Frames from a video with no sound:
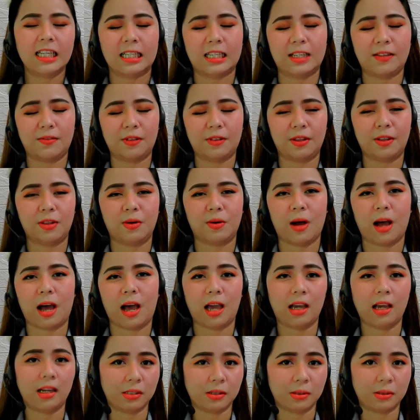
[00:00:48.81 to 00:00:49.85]
Even though
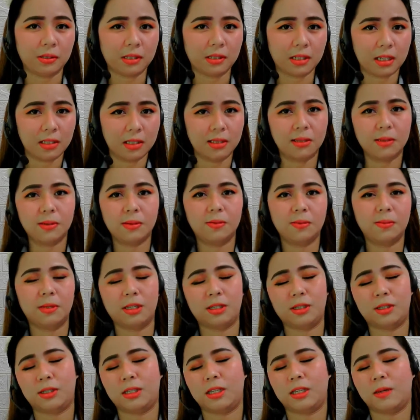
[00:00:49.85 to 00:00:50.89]
I don't assume
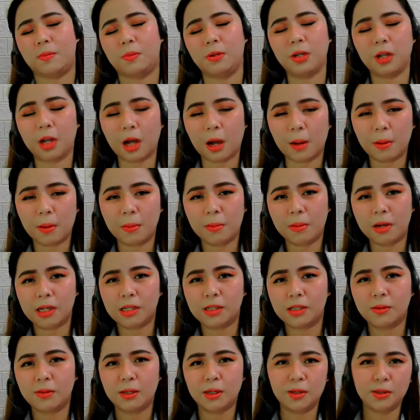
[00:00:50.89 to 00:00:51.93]
that you keep on coming back
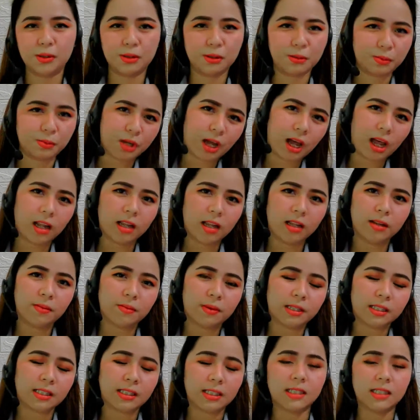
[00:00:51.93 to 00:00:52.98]
to my YouTube channel,
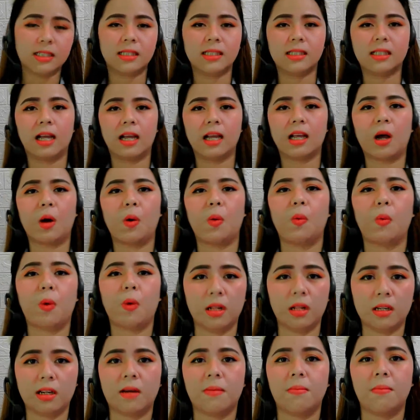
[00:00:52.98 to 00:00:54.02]
but this is like a
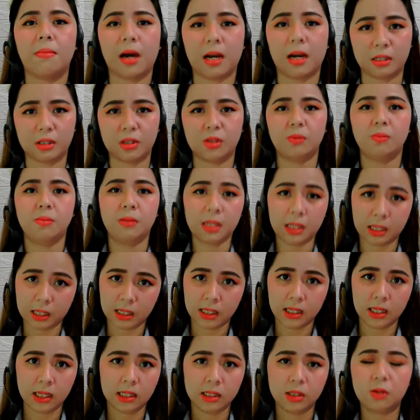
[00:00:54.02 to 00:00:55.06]
welcome back to me,
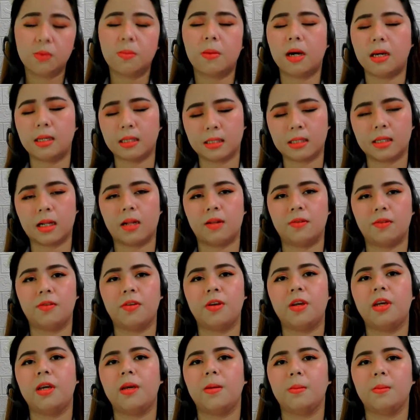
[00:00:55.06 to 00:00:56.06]
to myself.